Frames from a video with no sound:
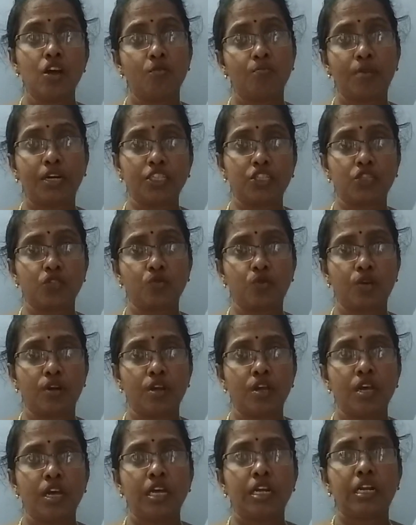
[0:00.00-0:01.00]
monsoon.
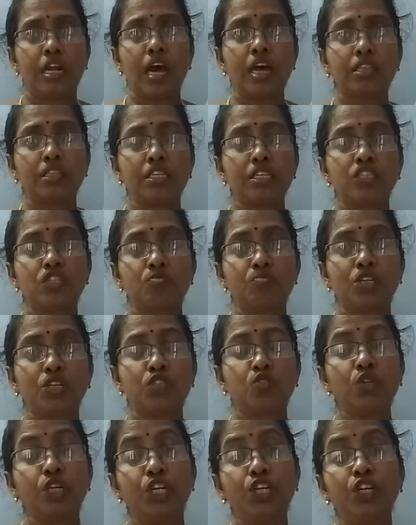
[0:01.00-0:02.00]
Northeast
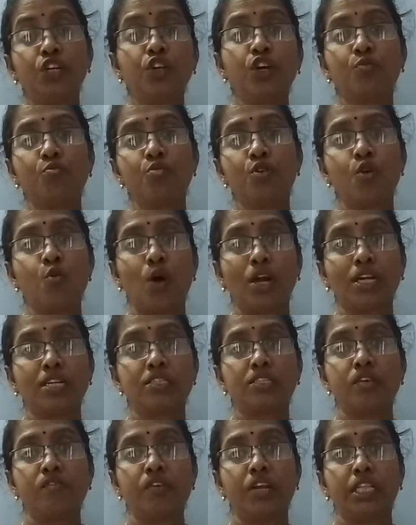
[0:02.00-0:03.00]
monsoon, in your book what
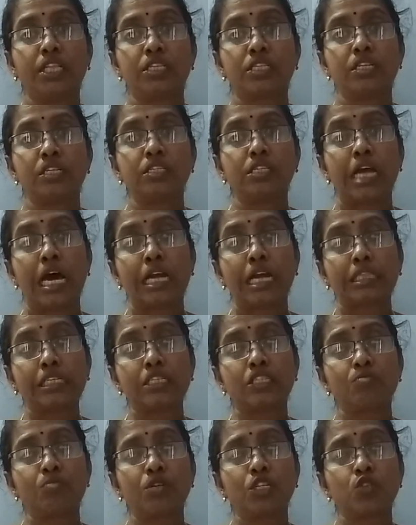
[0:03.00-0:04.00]
is given in the sense,
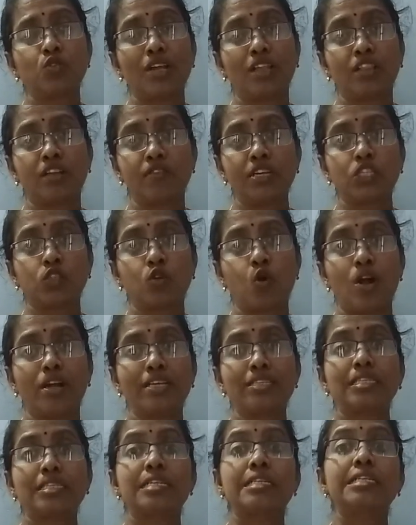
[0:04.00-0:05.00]
northeast monsoon otherwise called
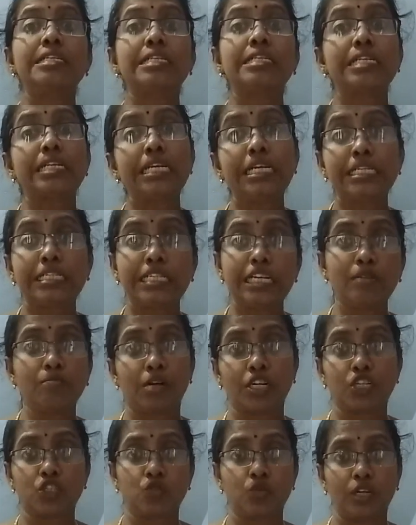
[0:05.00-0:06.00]
as retreating
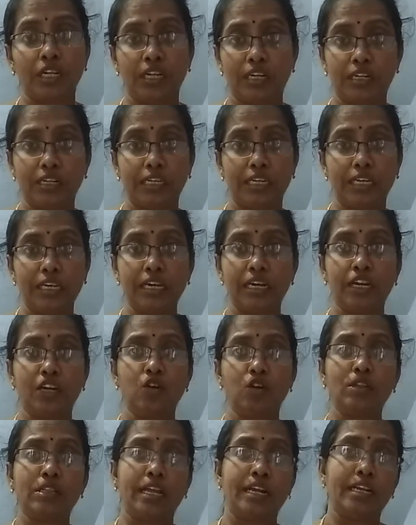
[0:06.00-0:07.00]
monsoon. In here, you
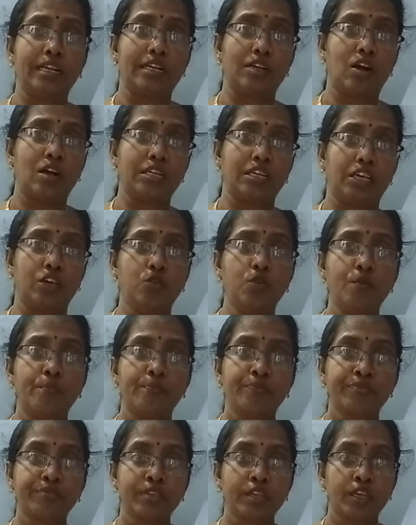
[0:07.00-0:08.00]
know, they did not give,
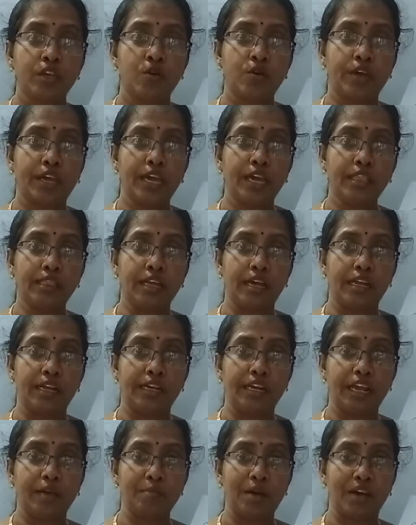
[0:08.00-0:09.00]
okay, the
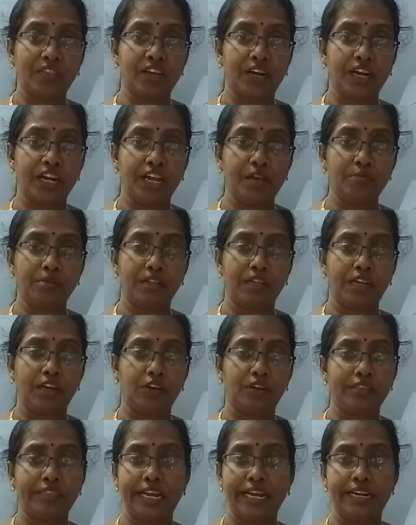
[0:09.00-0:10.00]
name, other name
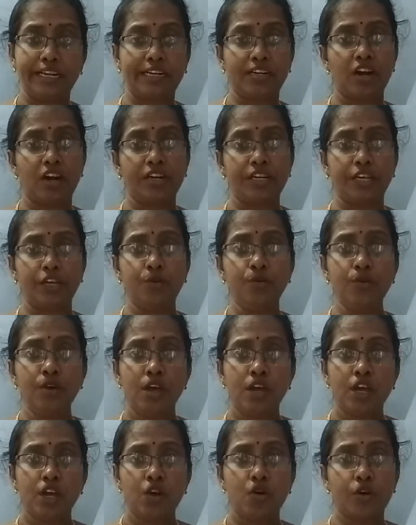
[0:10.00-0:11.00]
they did not give.
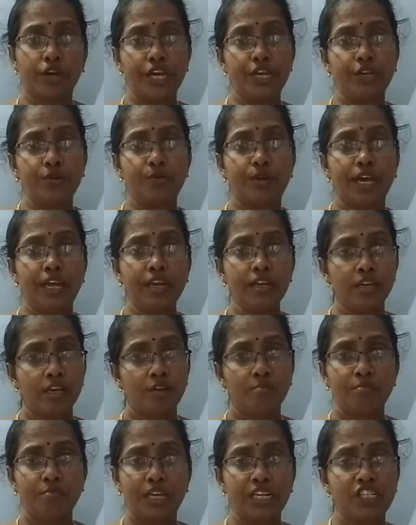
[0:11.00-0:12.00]
Okay, you can
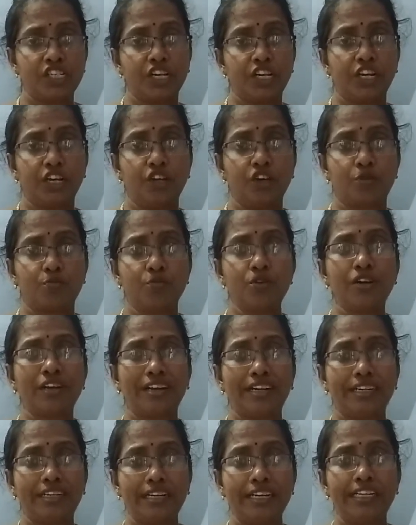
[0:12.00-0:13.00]
mention in your book
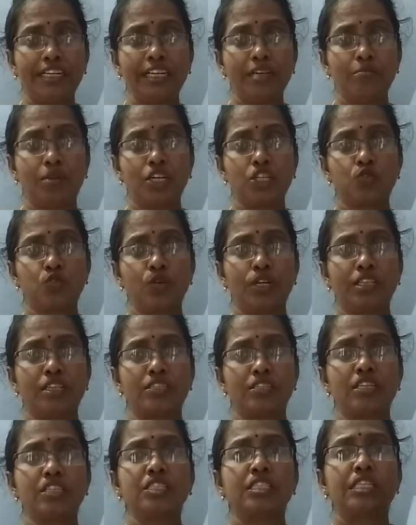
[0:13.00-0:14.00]
retreating monsoon in the
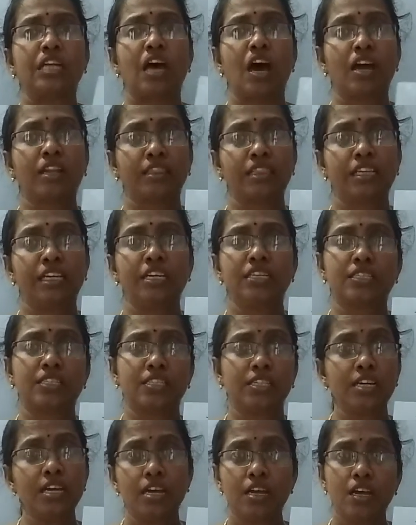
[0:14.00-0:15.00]
sense northeast